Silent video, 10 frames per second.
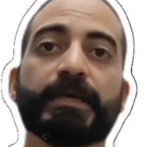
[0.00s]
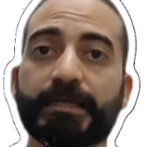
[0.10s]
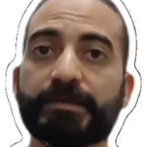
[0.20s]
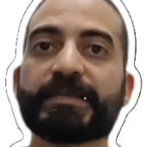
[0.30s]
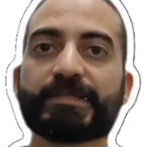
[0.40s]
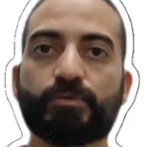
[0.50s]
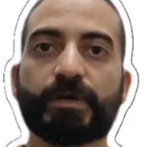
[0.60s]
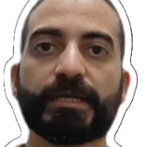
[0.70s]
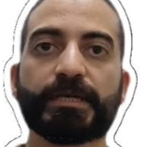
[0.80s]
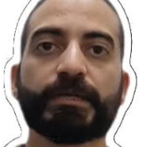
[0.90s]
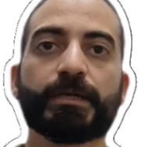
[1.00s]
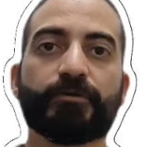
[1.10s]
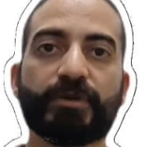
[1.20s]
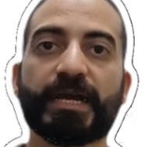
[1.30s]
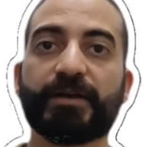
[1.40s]
And in this way,
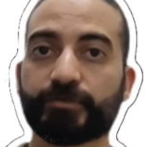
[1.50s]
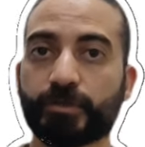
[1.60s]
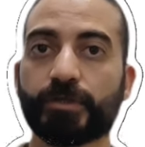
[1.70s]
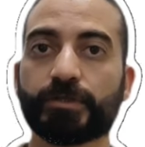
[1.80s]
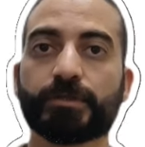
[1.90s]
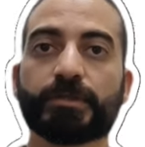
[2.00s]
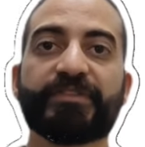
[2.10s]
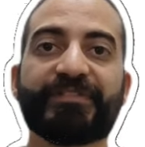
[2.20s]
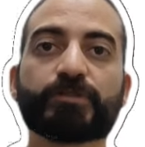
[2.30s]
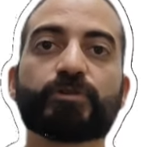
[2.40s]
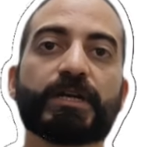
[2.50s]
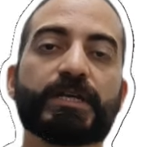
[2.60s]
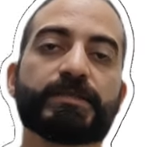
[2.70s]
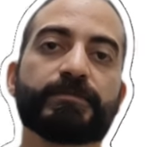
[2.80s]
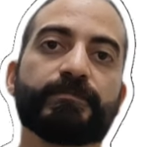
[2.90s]
we have done
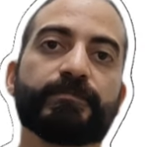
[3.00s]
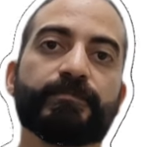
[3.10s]
factorize.